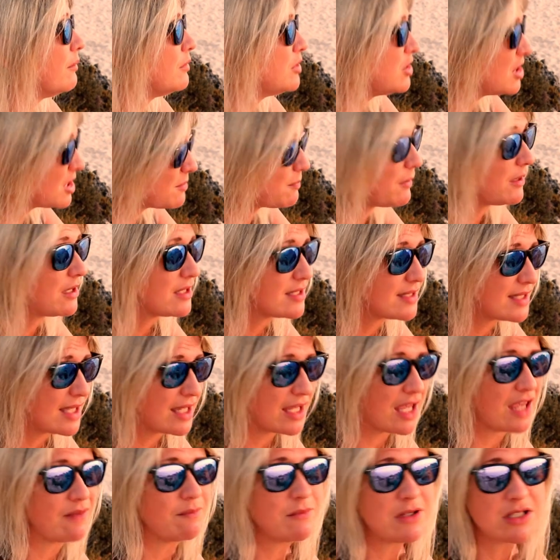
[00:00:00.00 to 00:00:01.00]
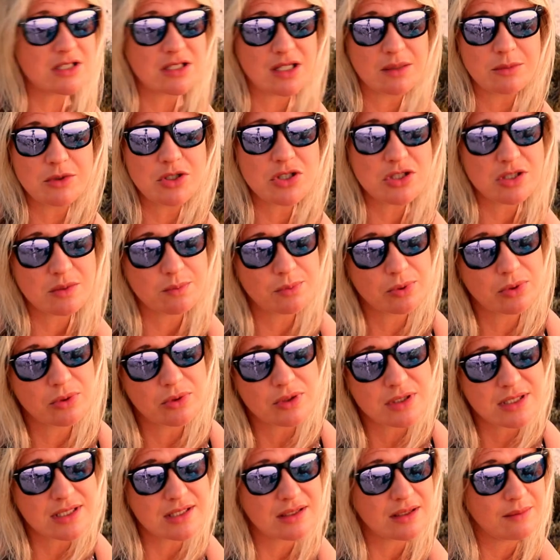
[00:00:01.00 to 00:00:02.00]
just because they gave me so much
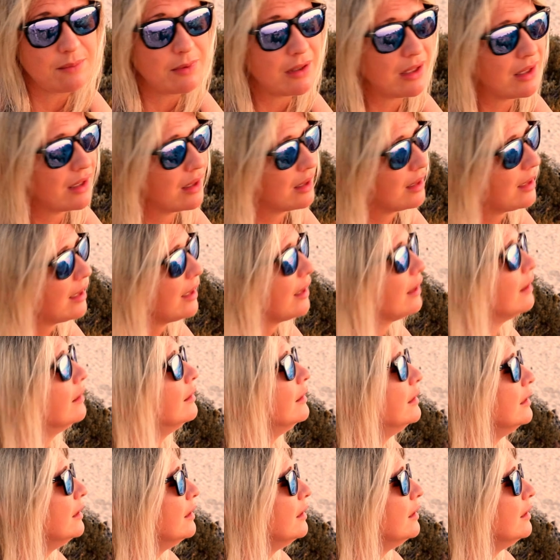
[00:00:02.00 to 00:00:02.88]
support at the beginning.